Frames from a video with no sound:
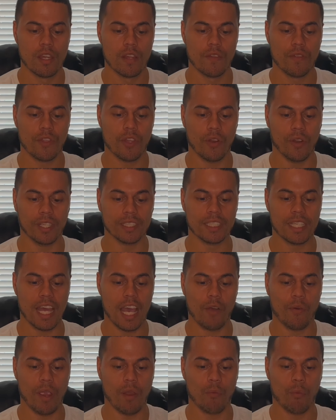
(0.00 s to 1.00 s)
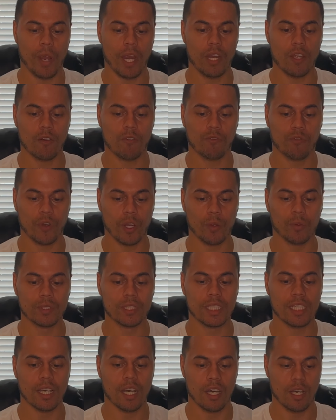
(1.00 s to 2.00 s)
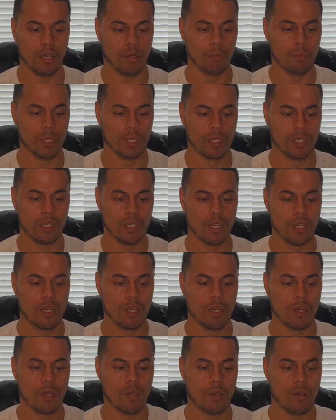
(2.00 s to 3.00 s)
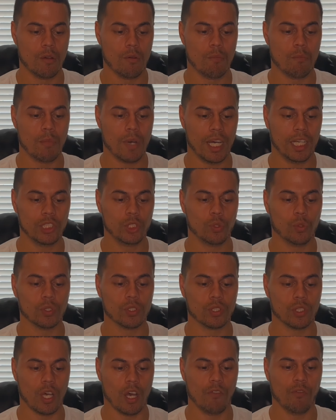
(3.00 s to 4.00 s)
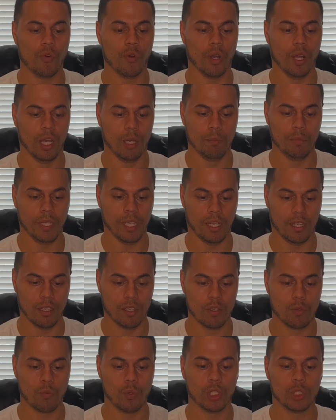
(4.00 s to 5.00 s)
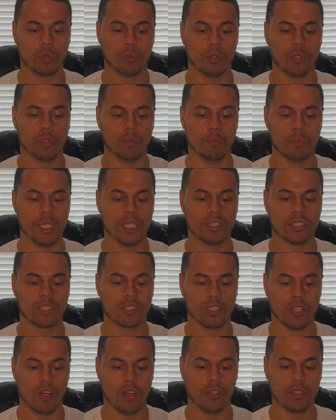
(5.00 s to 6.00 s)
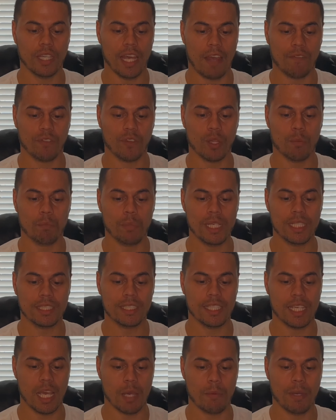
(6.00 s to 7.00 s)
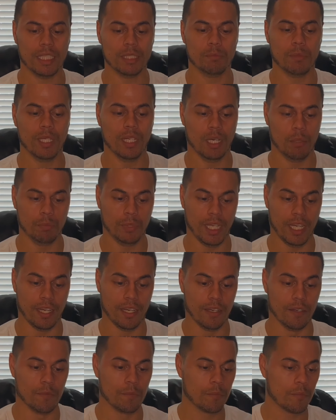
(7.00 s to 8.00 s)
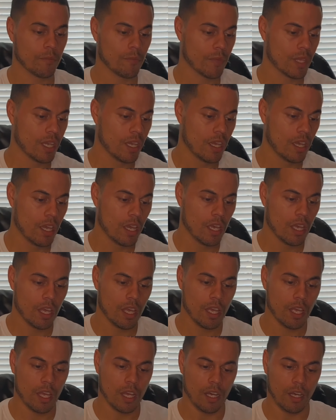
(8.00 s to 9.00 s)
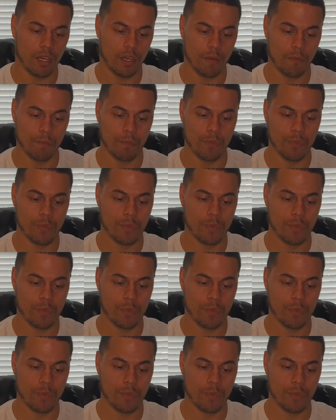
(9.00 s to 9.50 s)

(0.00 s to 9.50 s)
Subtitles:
there is now a radio frequency hub module software update, which will be installed after the PCM has been updated. The